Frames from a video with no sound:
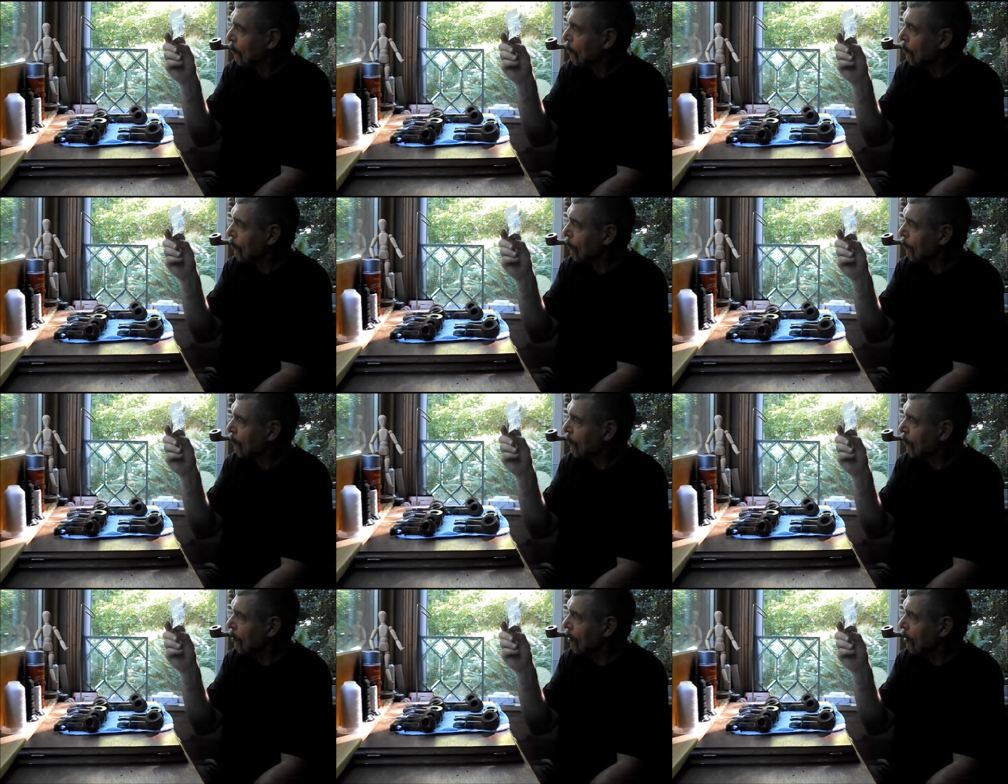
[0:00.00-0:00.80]
mature
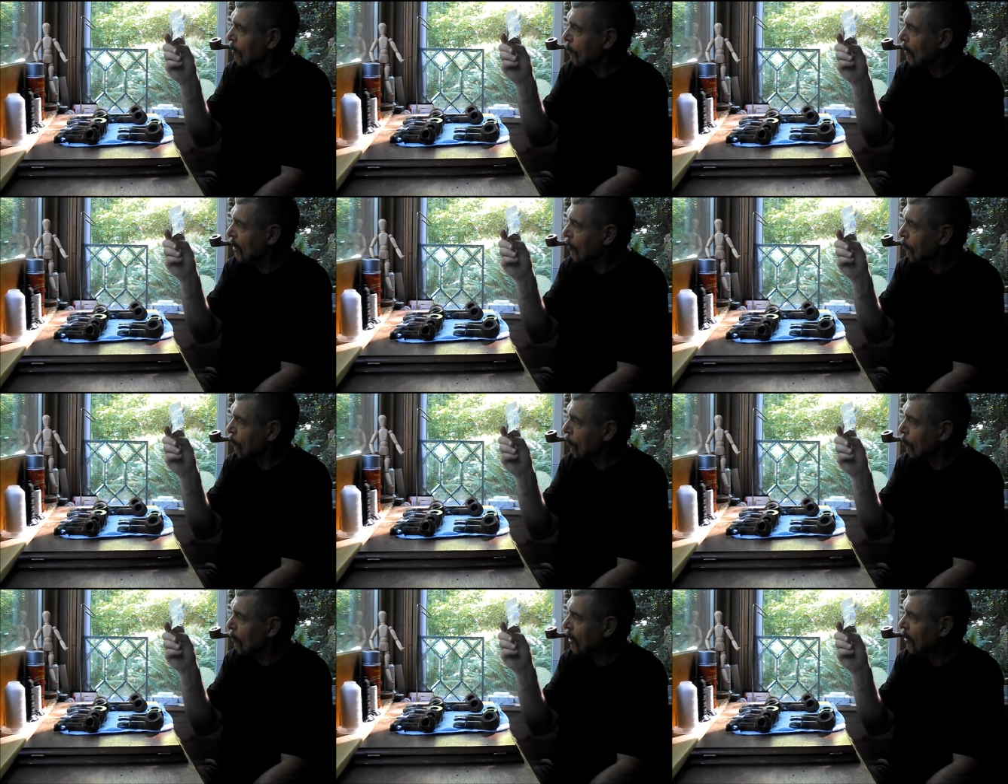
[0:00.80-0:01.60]
Virginia
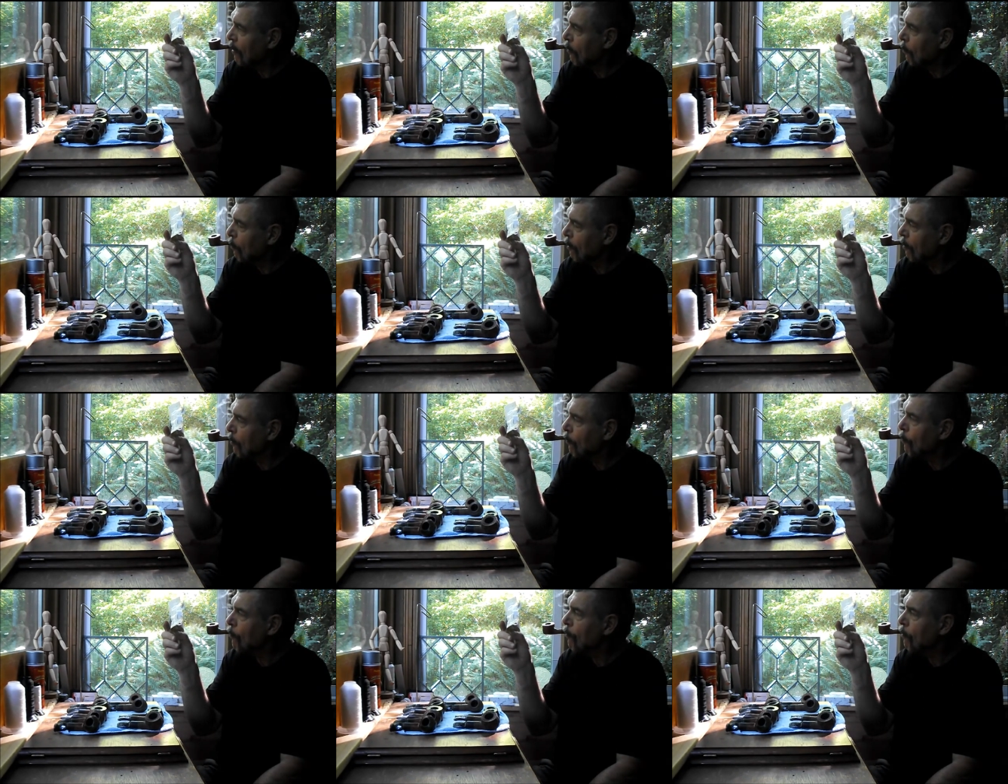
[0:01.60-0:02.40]
tobaccos are blended with
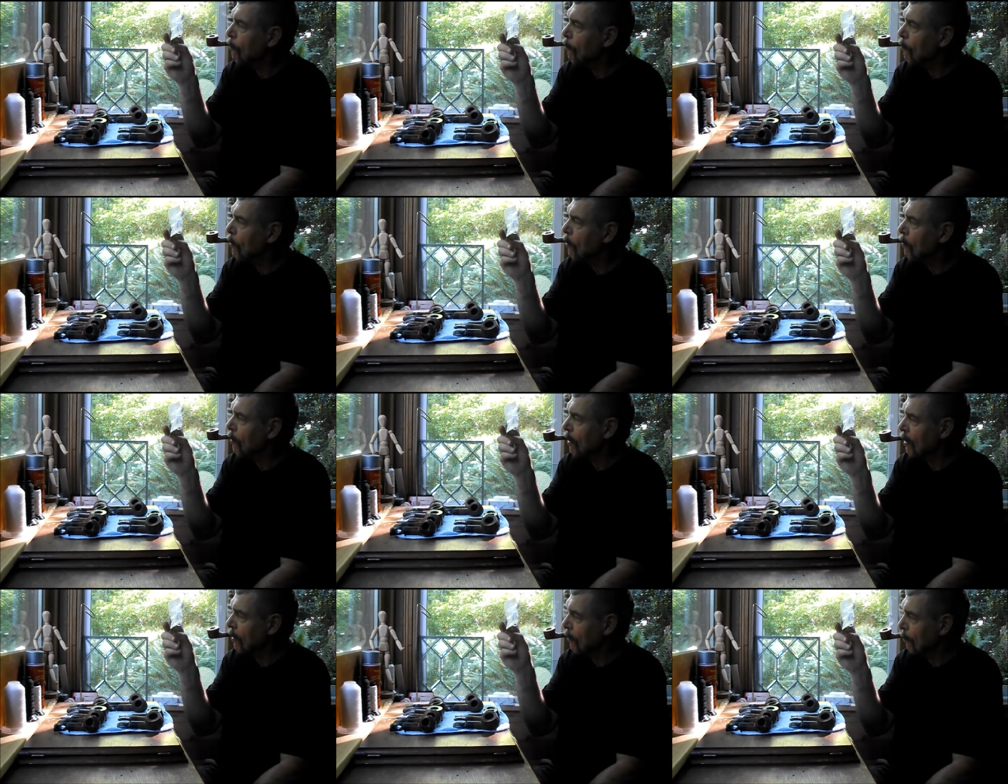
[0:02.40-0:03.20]
toasted
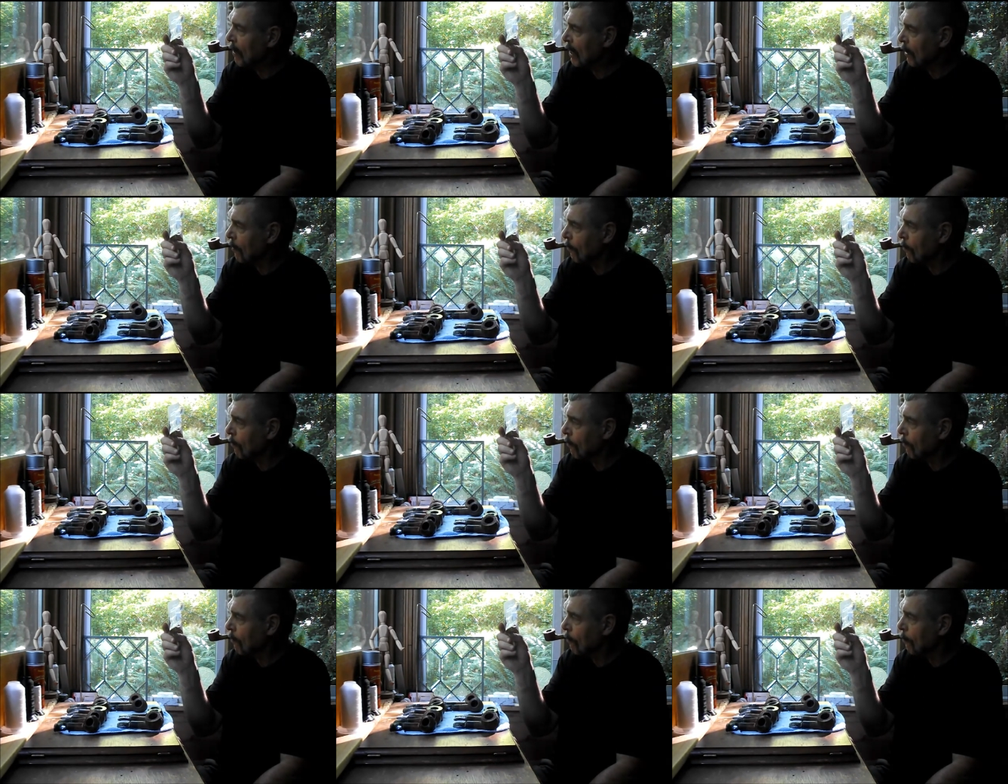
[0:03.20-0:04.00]
Burley tobaccos.
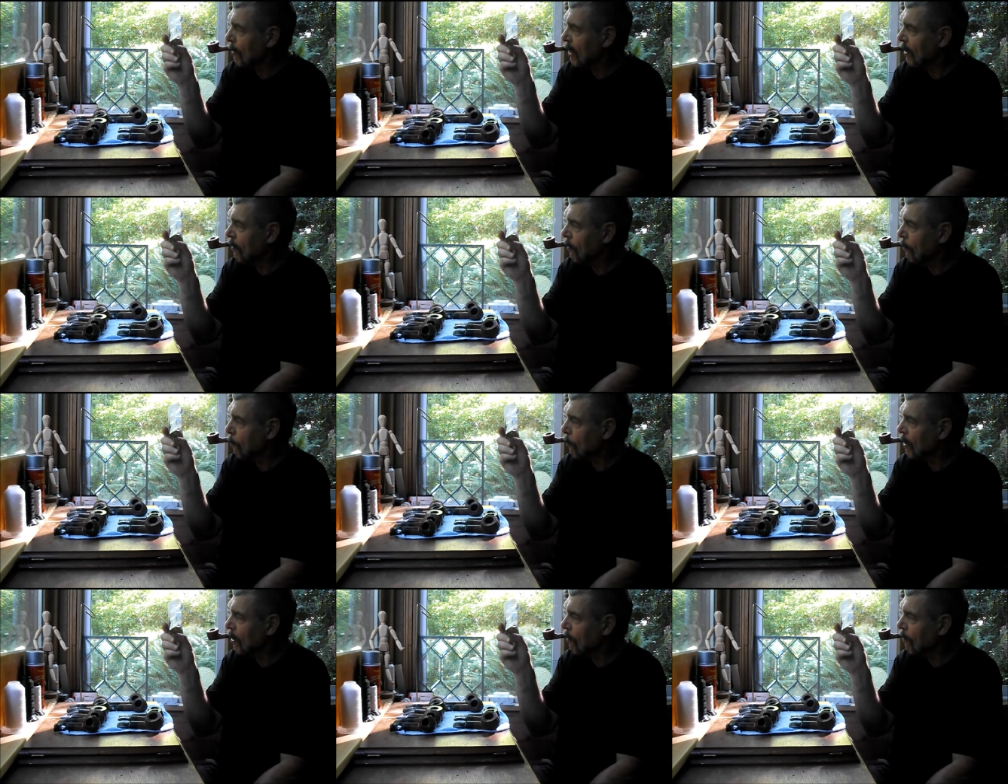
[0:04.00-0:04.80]
The blend is
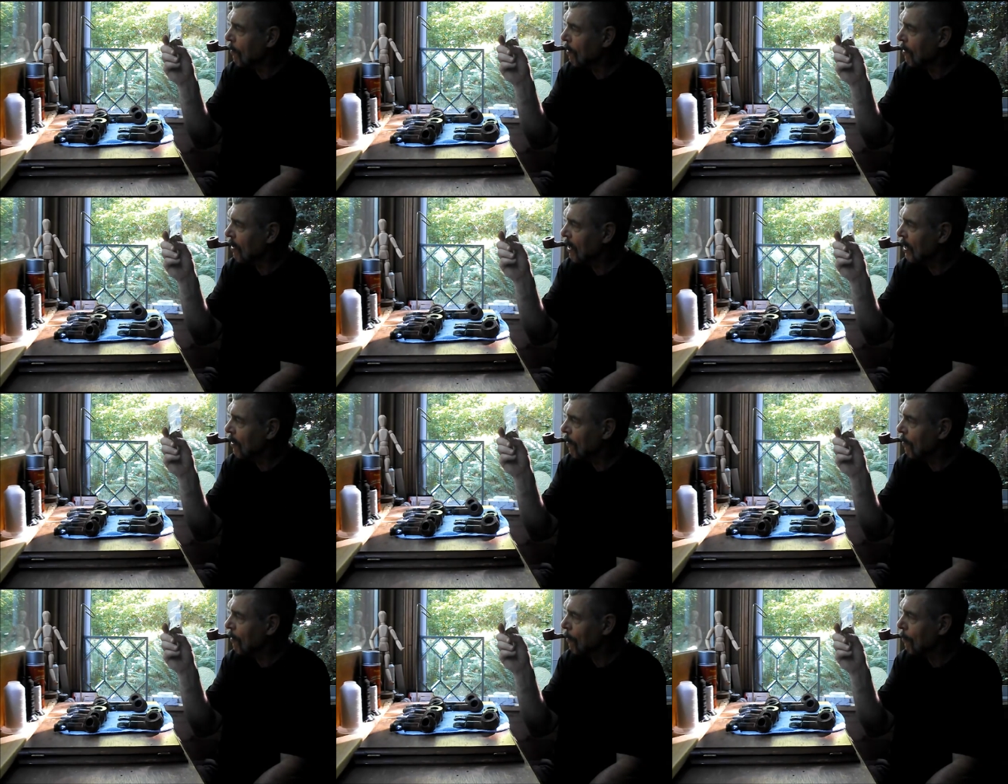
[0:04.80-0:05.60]
pressed in
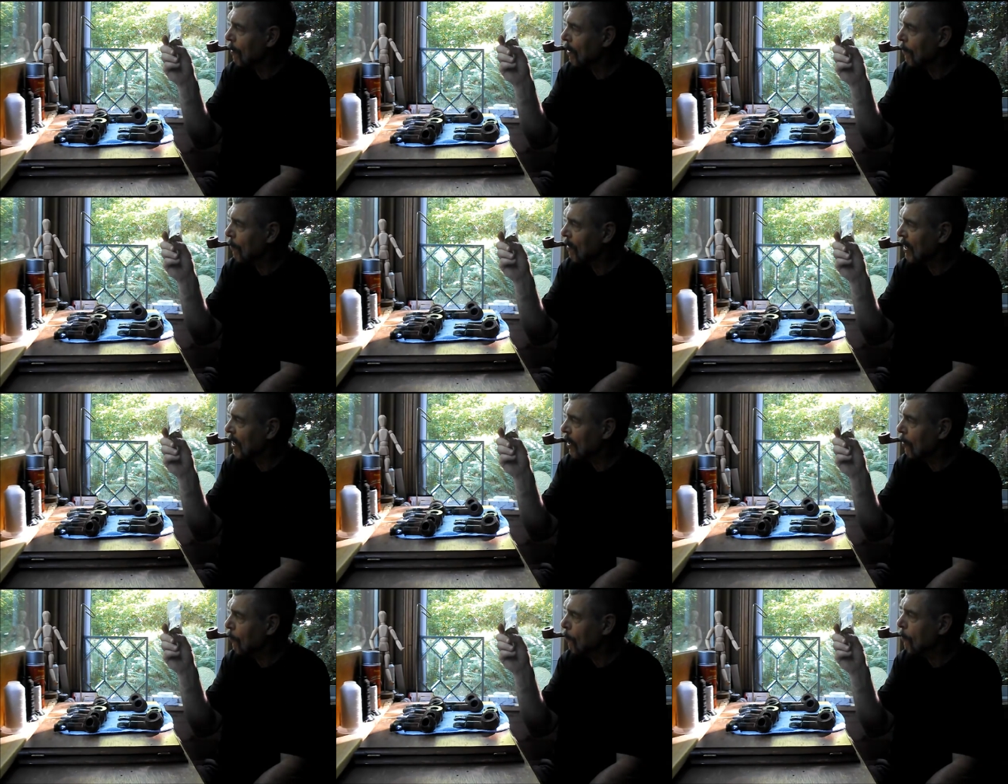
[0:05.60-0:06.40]
cakes that are left to
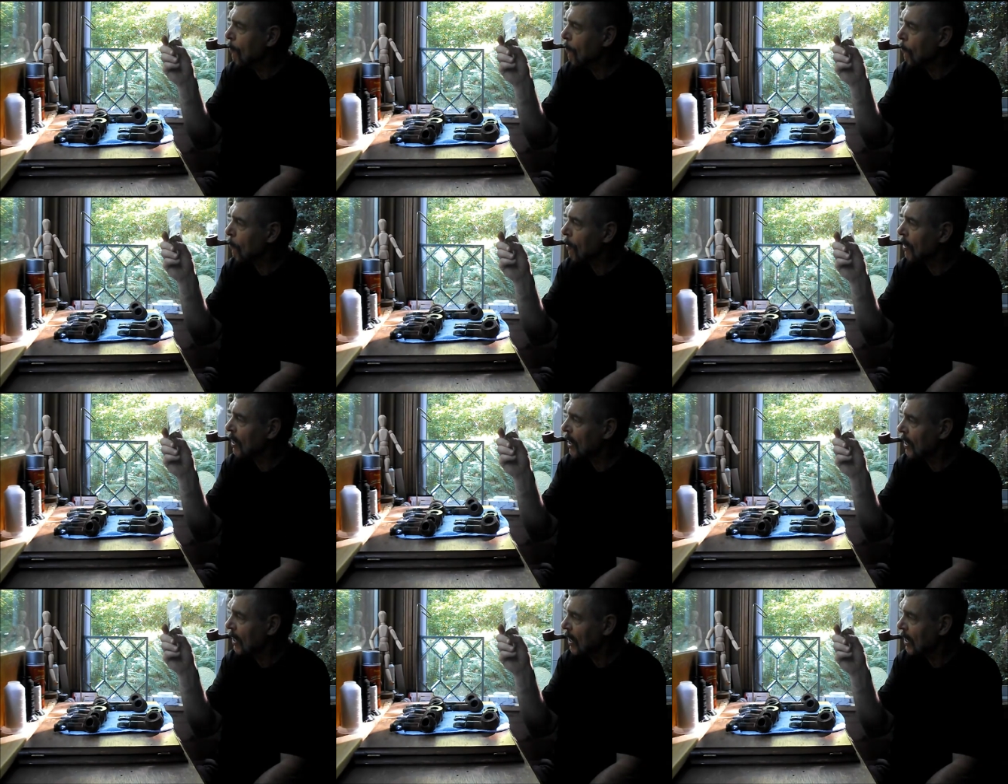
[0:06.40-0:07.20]
age before
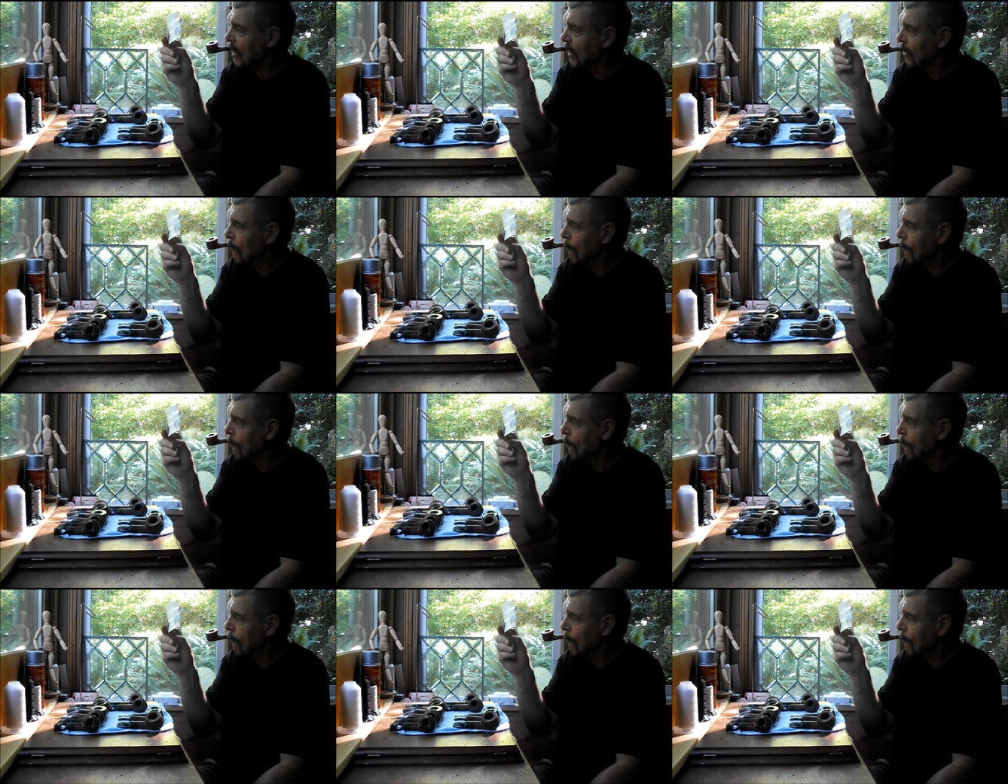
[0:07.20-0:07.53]
cutting.